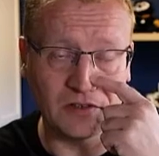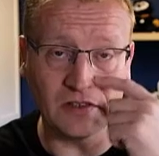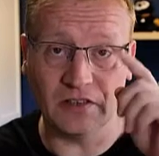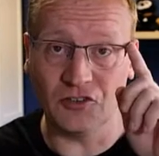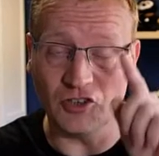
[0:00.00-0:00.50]

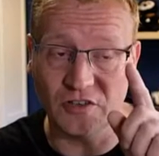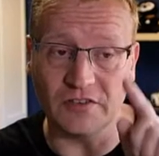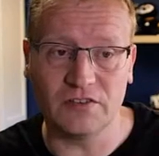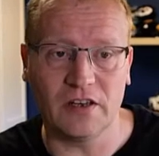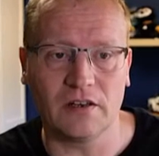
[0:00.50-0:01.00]
in just a
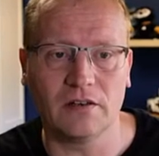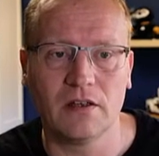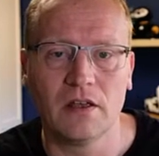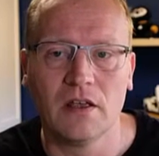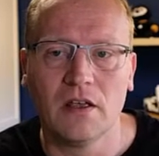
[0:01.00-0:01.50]
second.
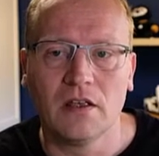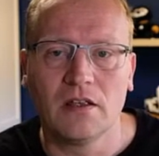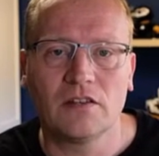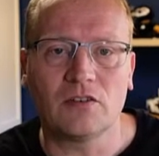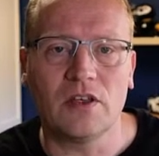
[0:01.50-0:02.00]

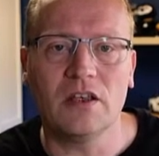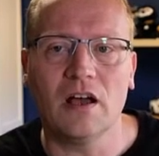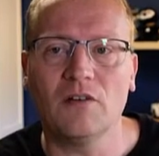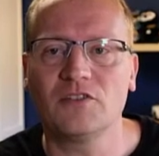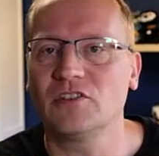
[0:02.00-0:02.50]
So here
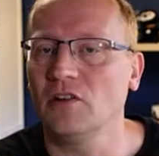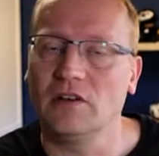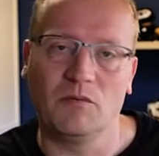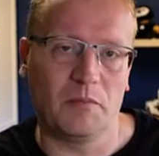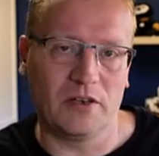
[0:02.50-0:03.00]
I've just logged in
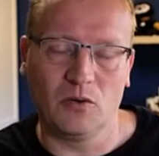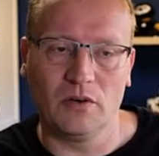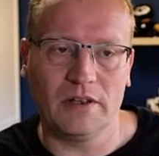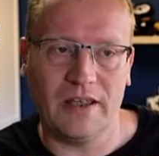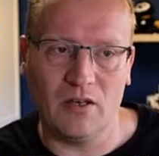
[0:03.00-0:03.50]
with my Google
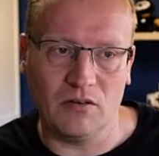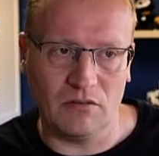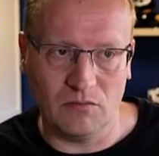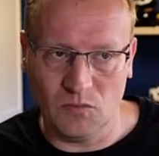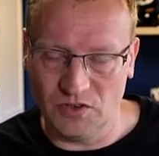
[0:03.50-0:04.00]
account,
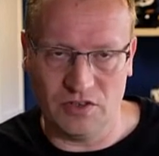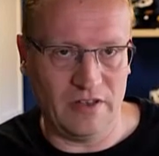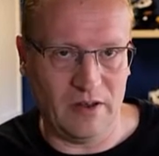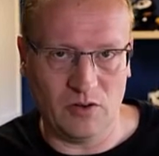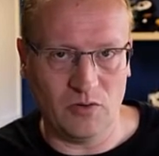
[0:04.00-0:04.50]
which is how
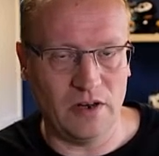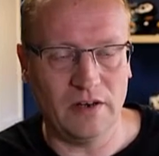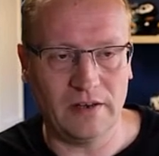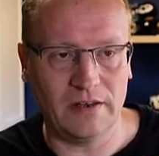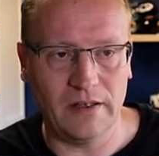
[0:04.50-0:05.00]
you create
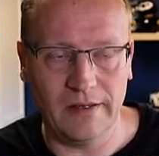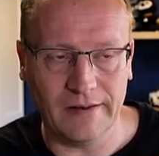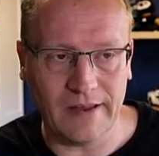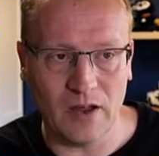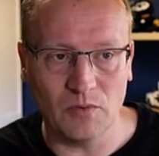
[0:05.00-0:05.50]
an
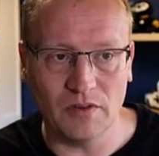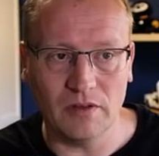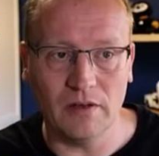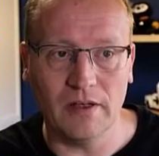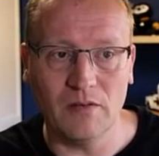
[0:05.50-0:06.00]
account with
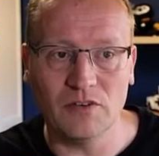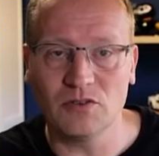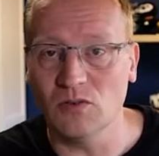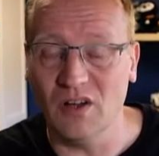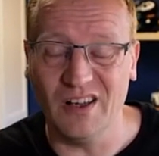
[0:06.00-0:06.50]
Air Visual
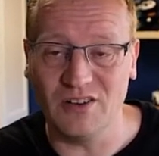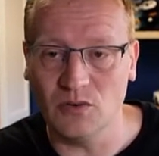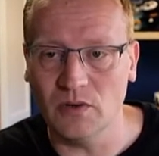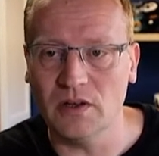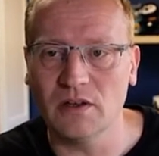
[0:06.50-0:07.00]
or IQ
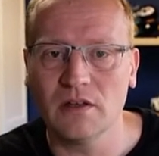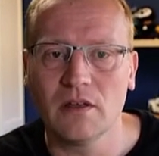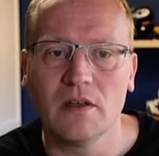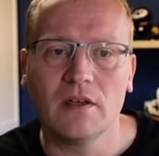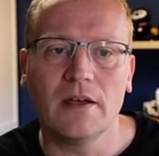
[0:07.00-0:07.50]
Air.
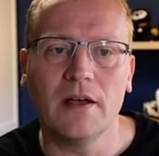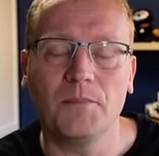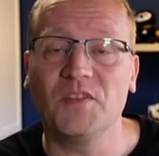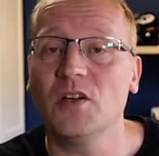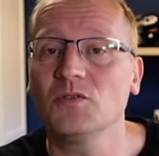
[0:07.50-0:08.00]

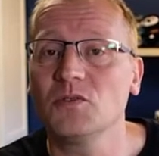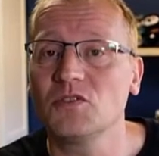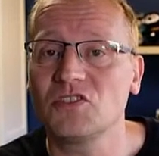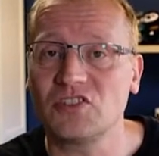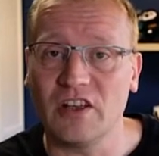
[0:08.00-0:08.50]
They also
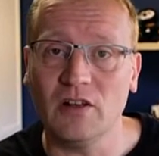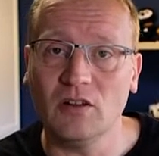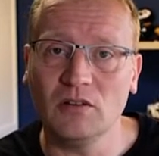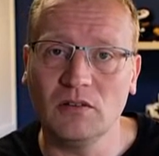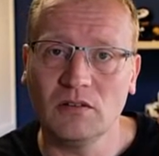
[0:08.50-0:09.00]

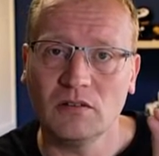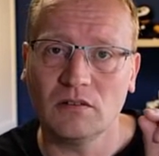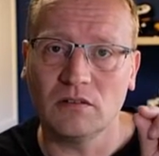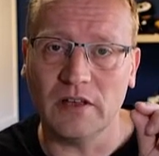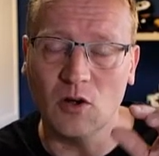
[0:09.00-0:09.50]
sell
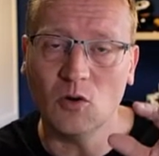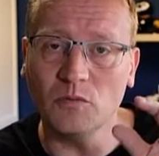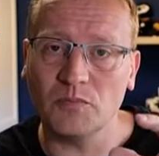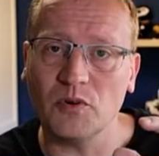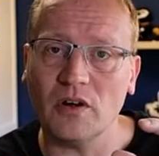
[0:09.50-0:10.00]
their own
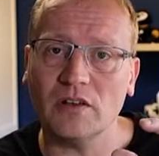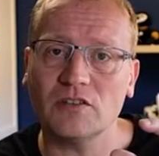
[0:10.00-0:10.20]
products